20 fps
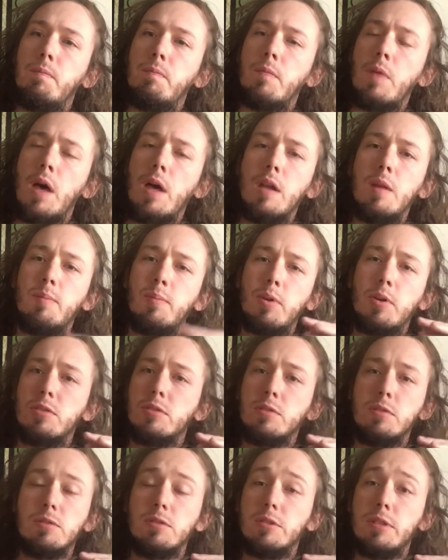Not in a
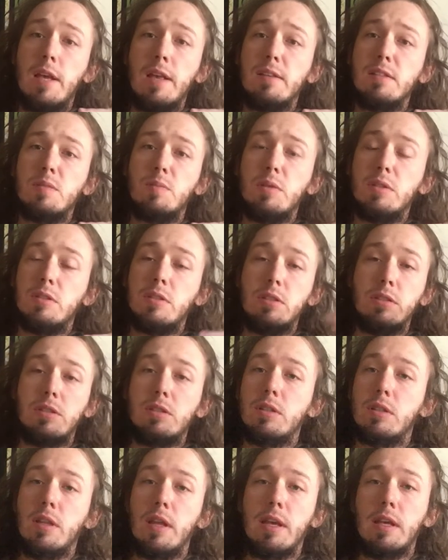personal sense, but
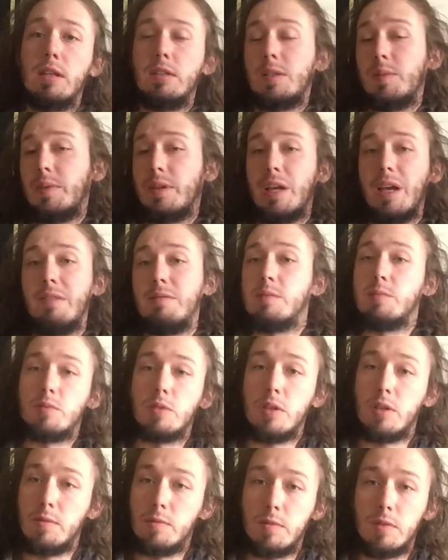just in like something I've
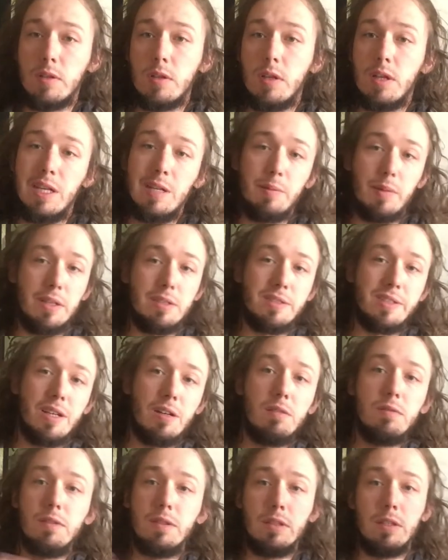observed in
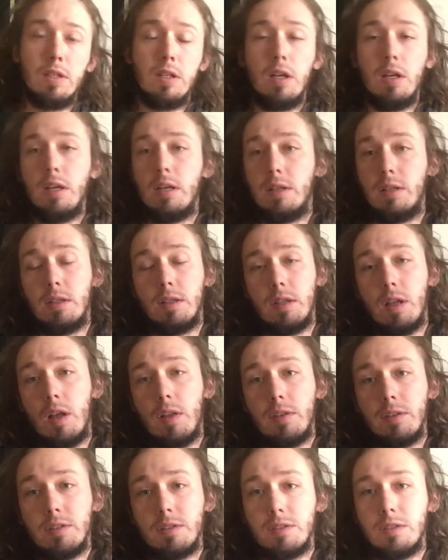myself and in
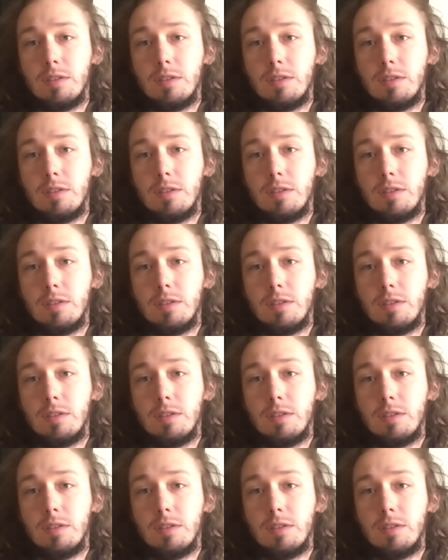others.